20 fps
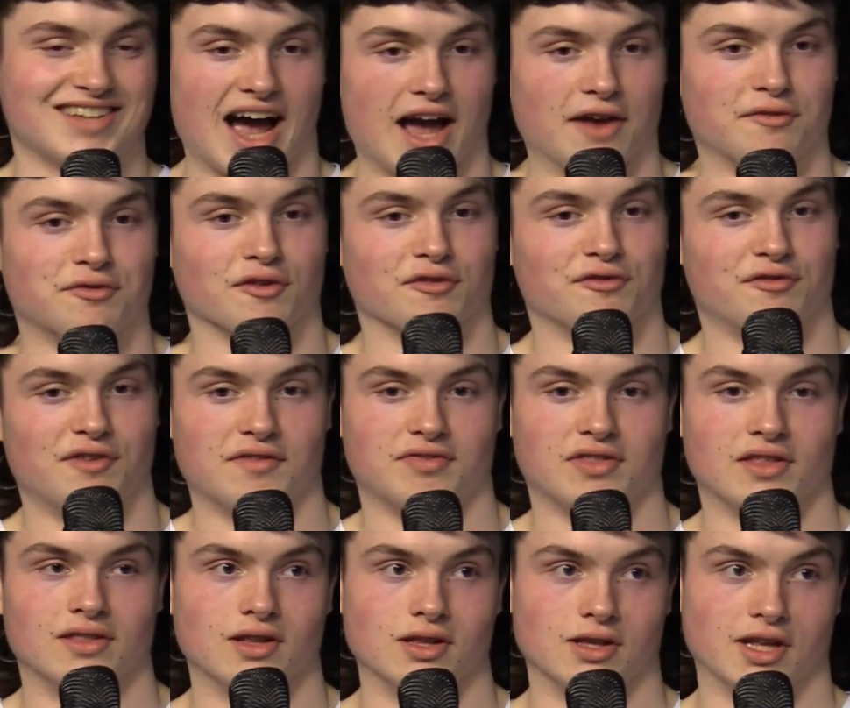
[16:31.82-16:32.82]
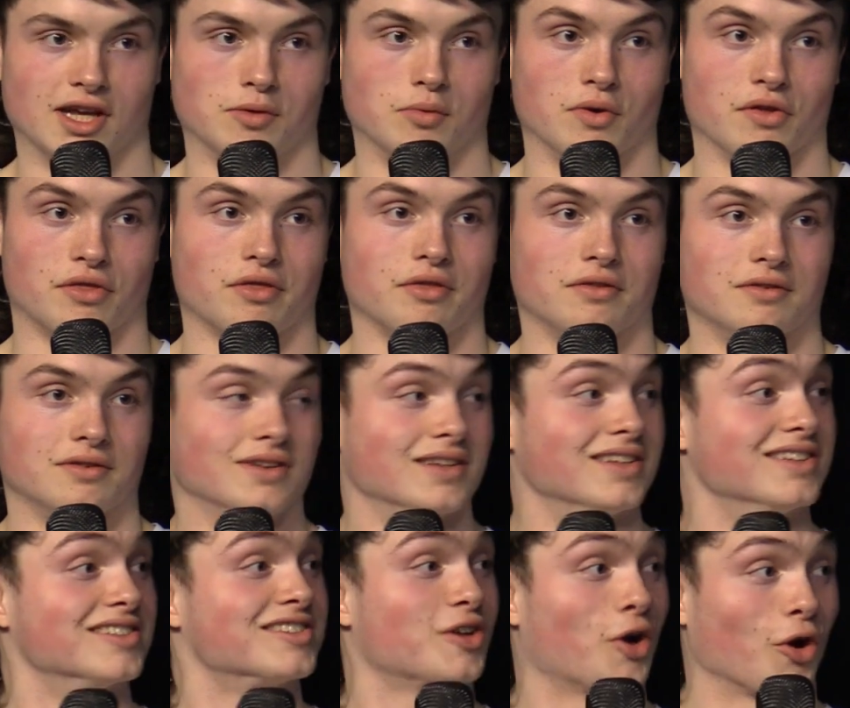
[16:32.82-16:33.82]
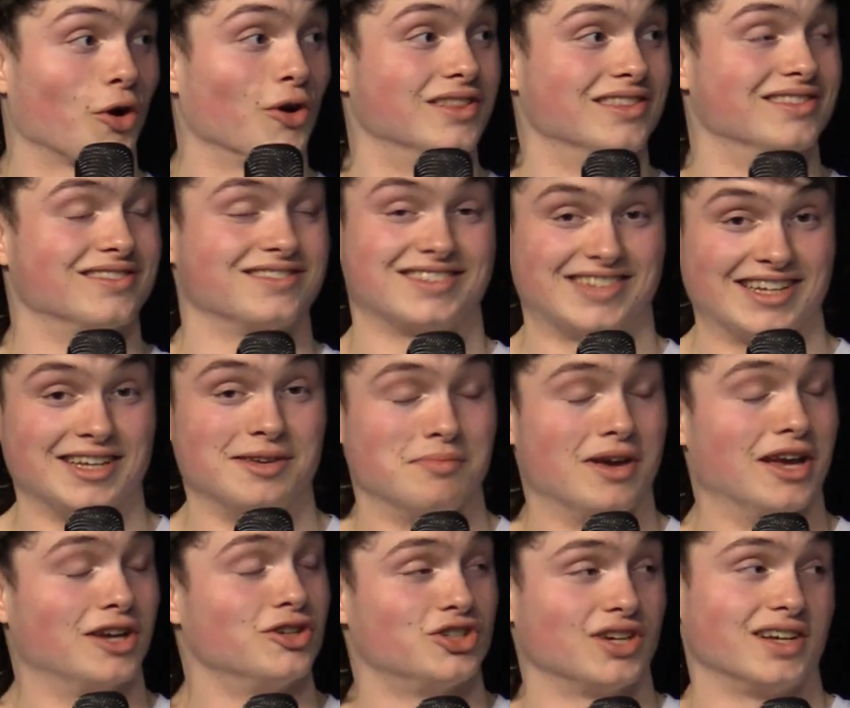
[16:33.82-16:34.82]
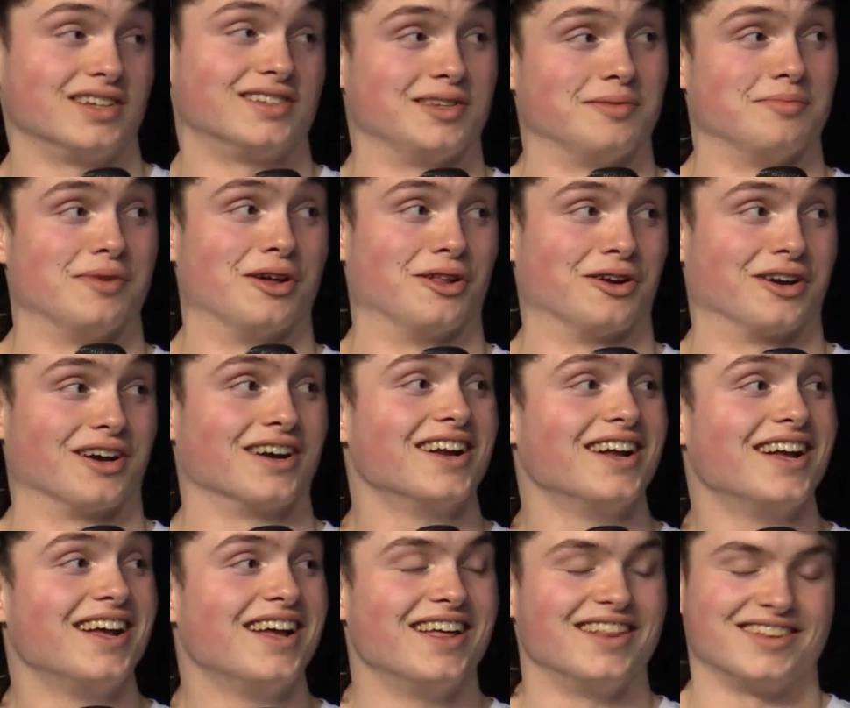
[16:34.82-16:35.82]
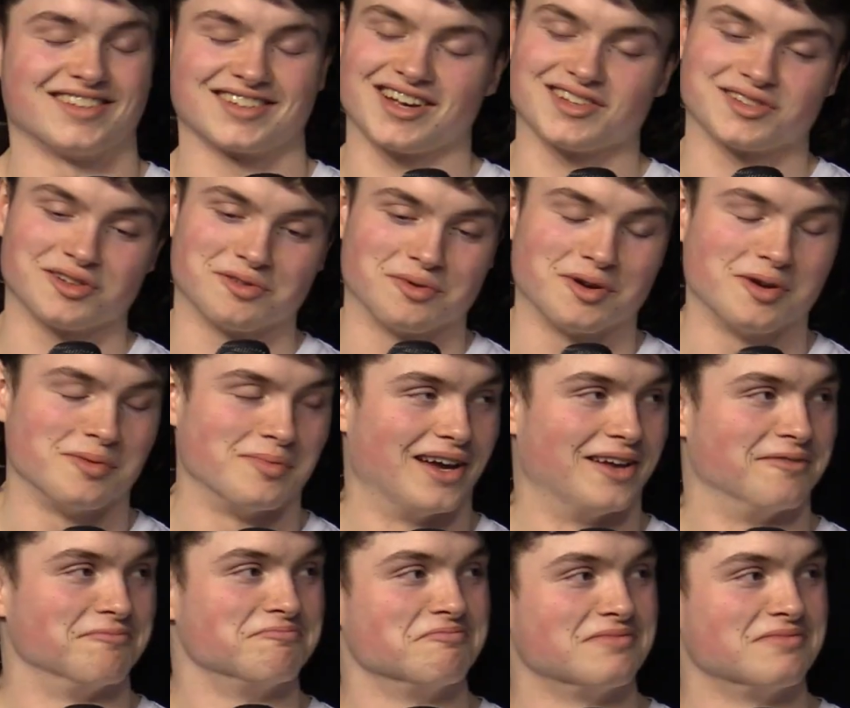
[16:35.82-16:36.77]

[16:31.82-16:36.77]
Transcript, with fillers: tied for fifth in the league with his current teammate JT Miller. Yeah, this guy's unreal, man.